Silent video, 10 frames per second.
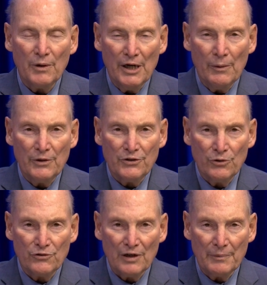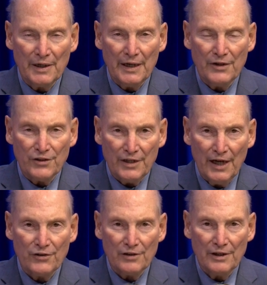we always do something
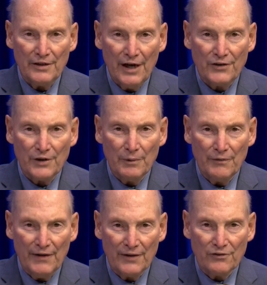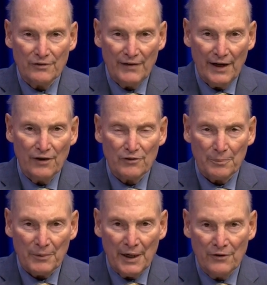educational in nature. We've had surveyors,
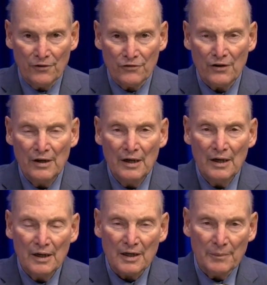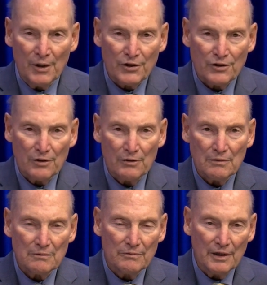appraisers, commercial
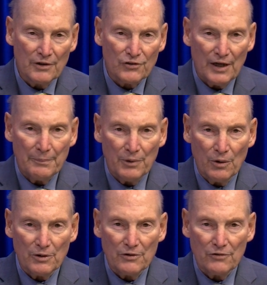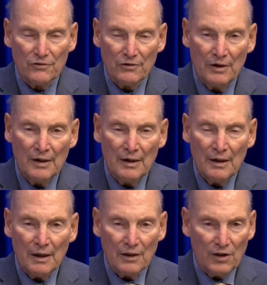real estate brokers,
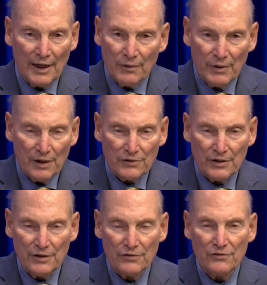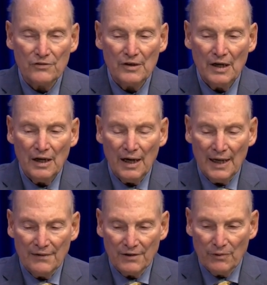a lot of realtors. I
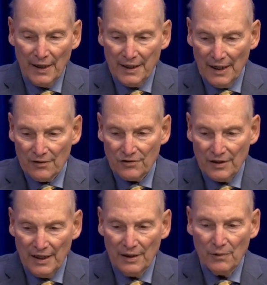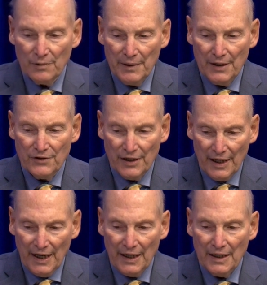have a great guest here with me
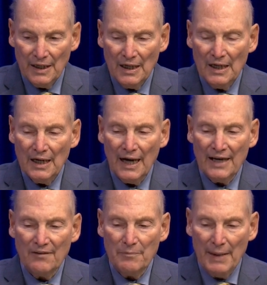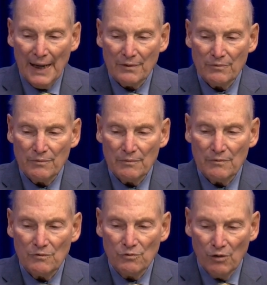today. I have Matt
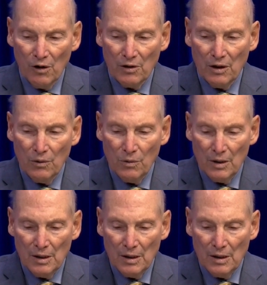Rollo,